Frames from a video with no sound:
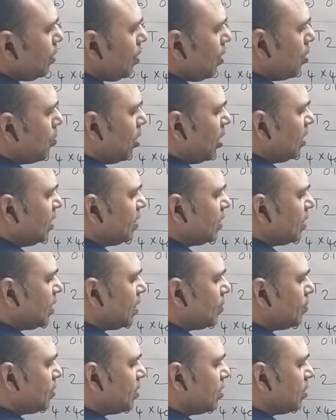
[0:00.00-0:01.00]

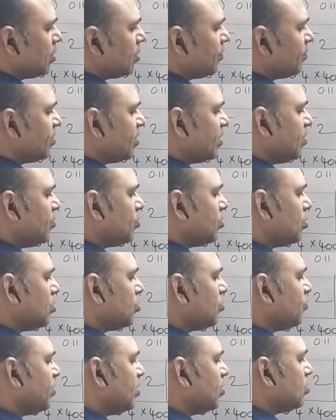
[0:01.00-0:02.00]
Molecular mass of
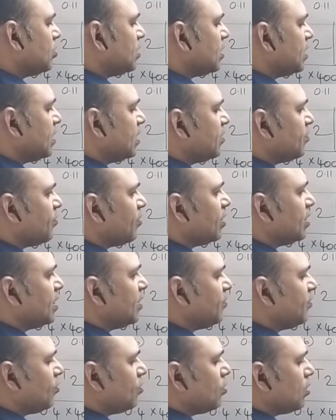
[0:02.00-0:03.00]
CO2 we know that is
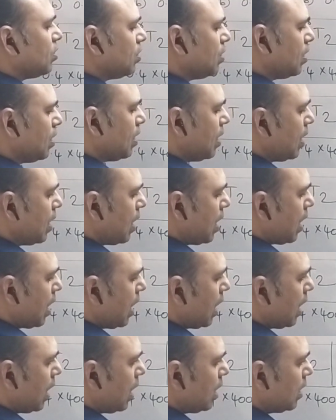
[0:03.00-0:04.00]
44.
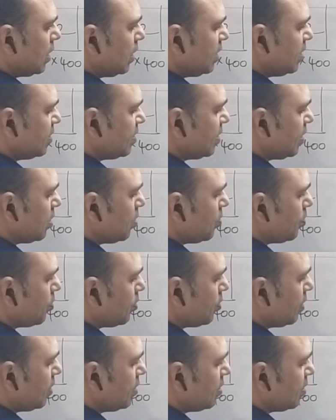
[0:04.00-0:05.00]
R is
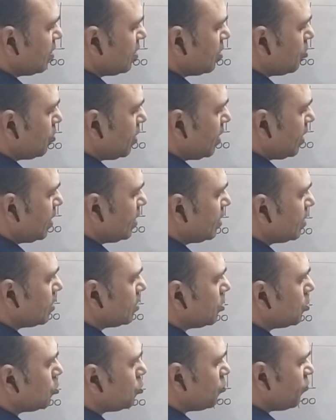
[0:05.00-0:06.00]

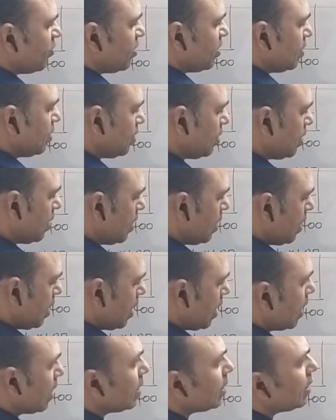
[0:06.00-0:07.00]
0.0821
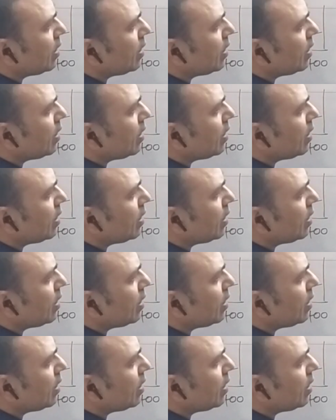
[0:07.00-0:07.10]
and